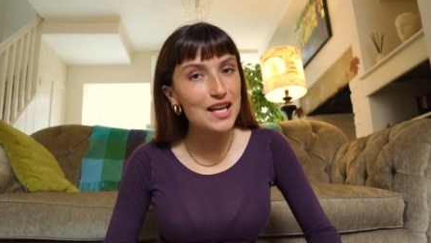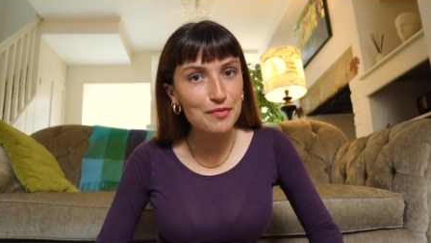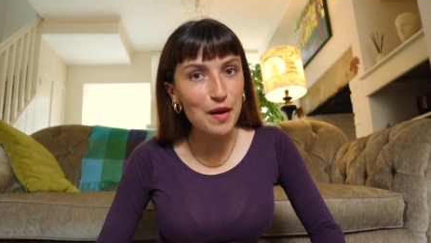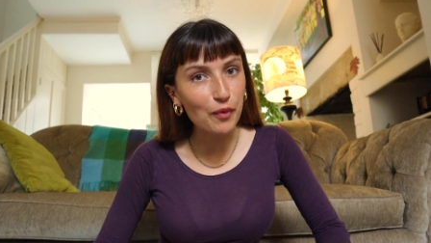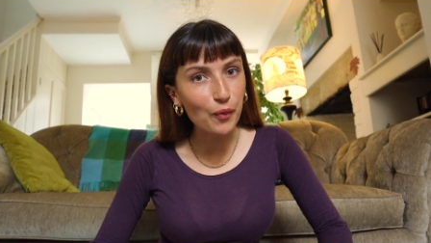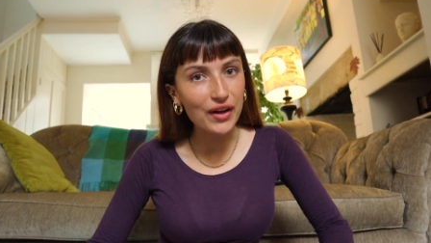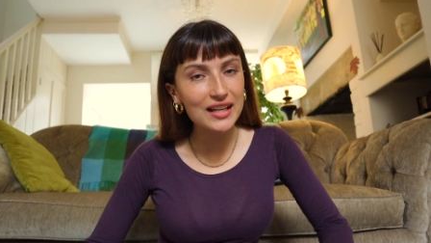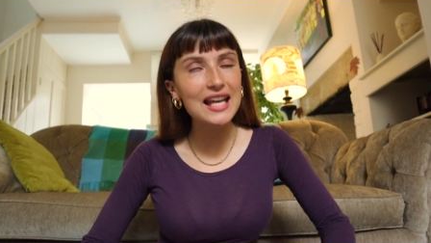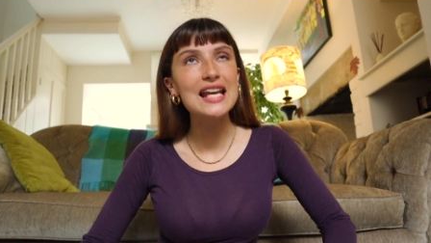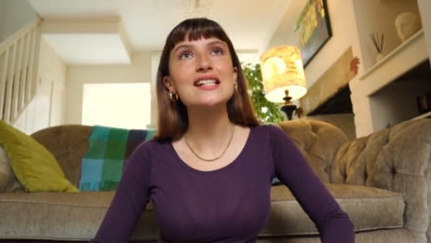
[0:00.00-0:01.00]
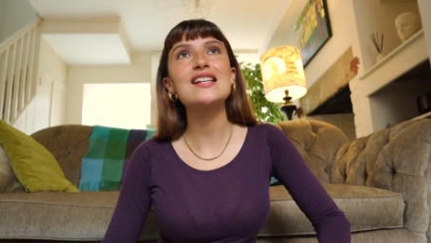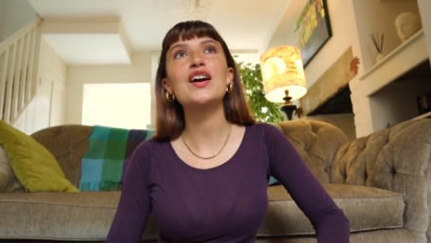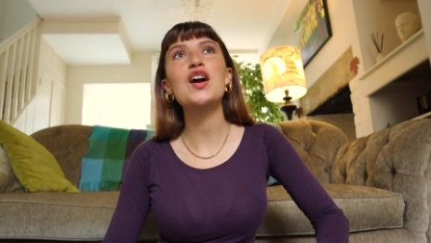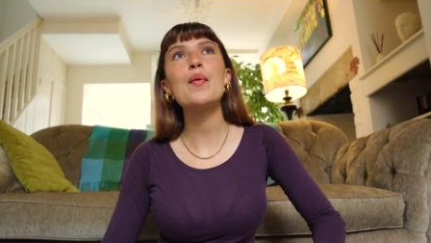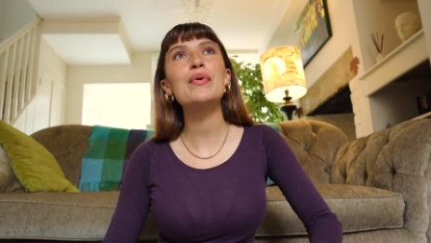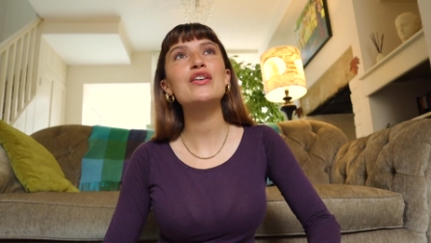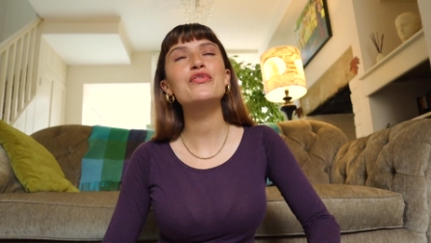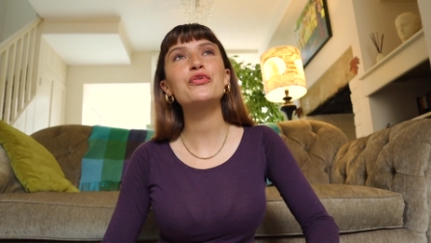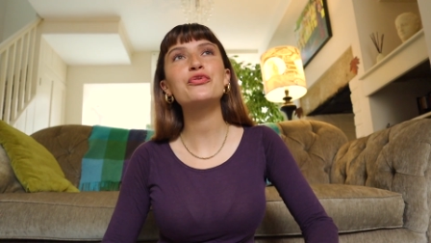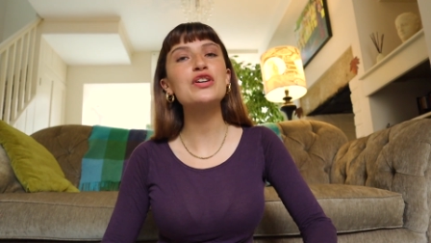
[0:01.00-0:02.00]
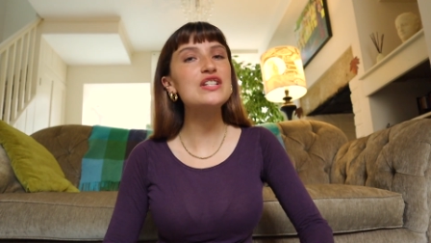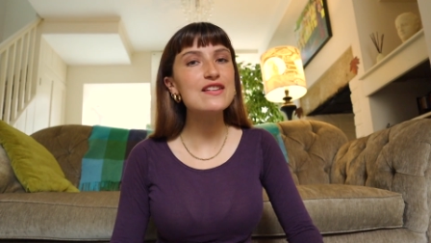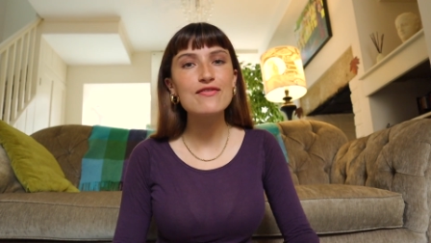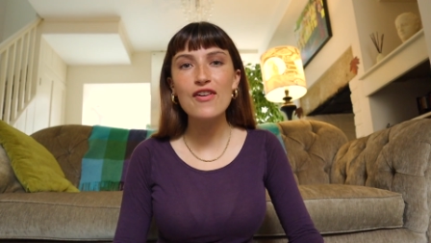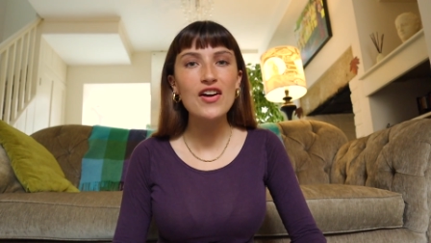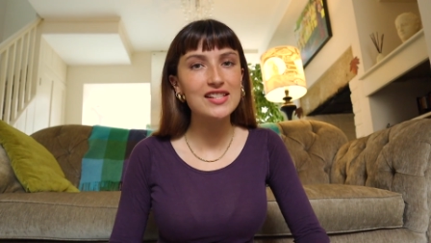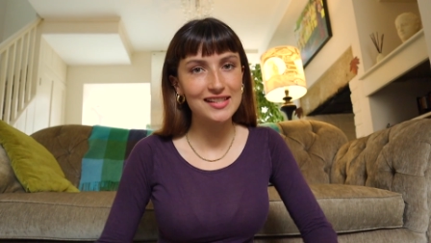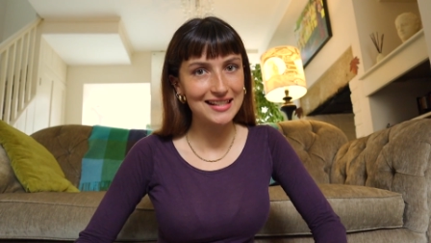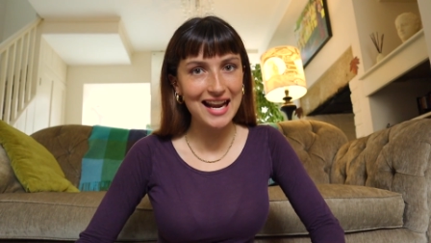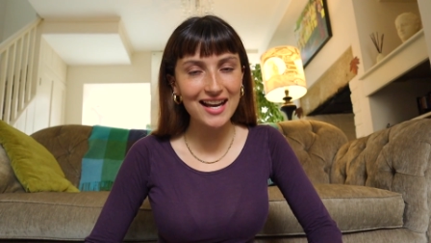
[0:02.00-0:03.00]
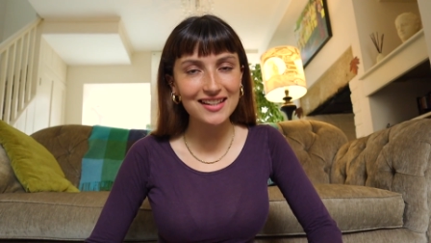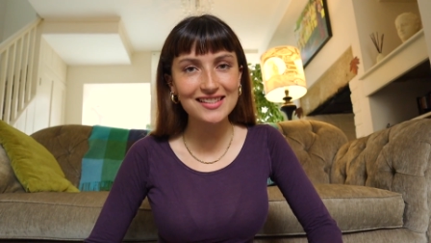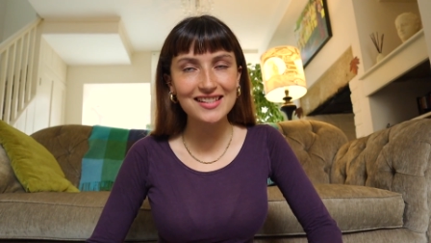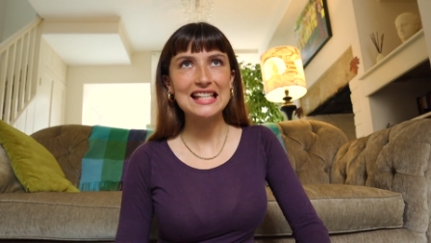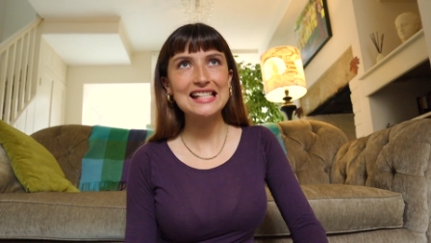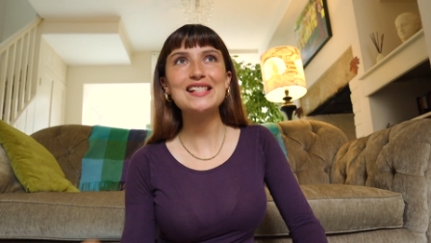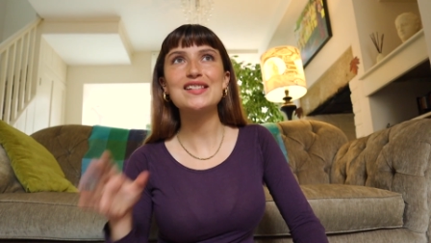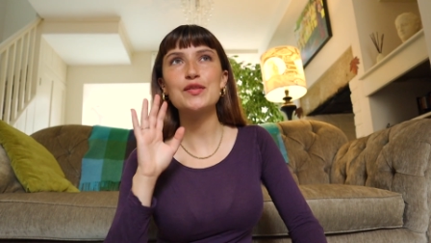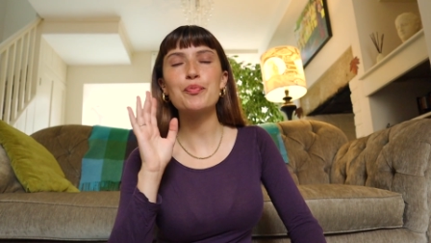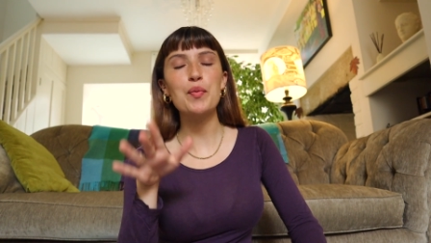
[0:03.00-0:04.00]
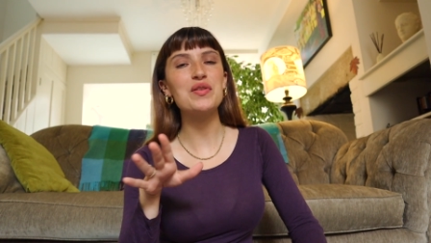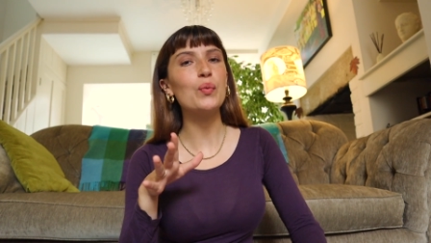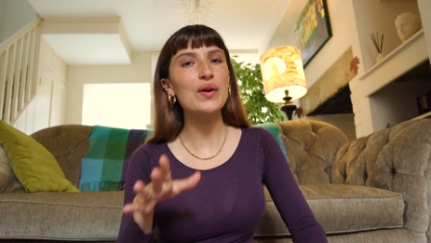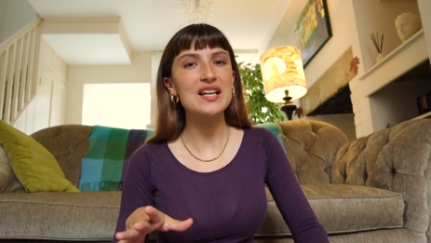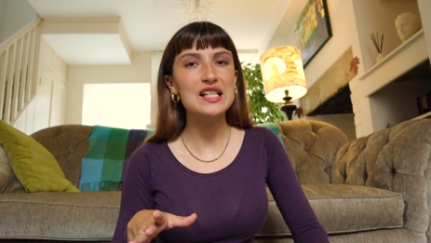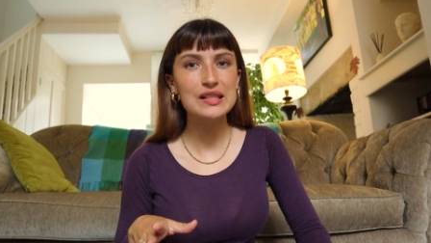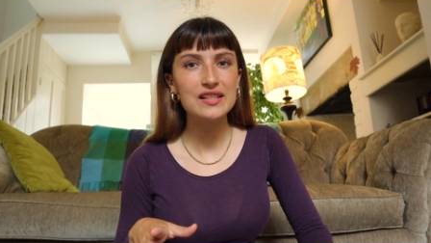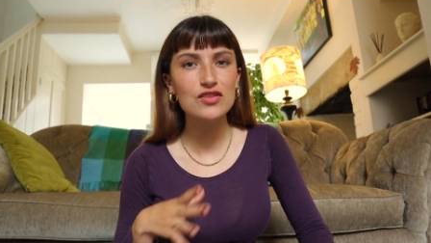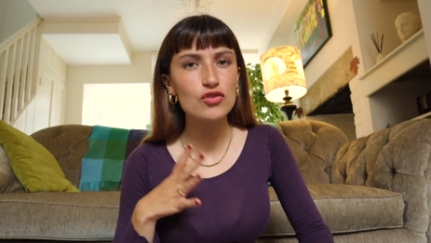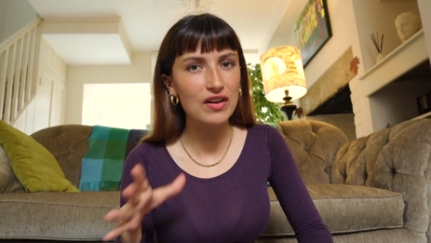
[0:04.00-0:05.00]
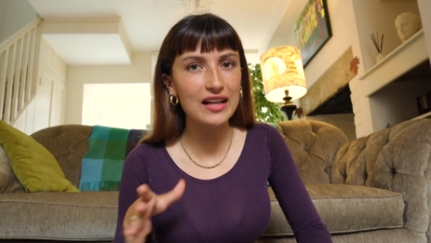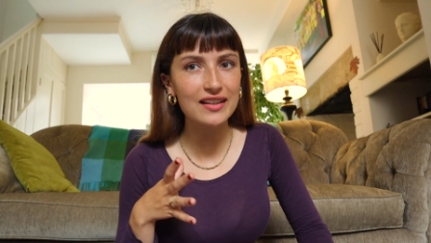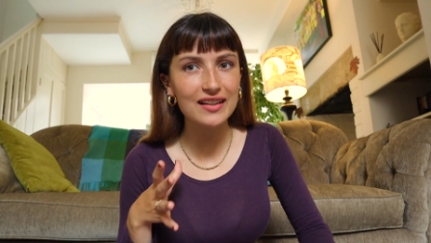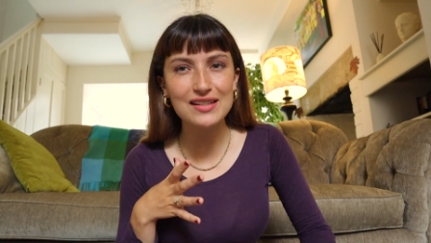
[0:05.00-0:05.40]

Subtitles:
Tip number 1 is a couple of fruity fun snacks. This is probably the weirdest trick.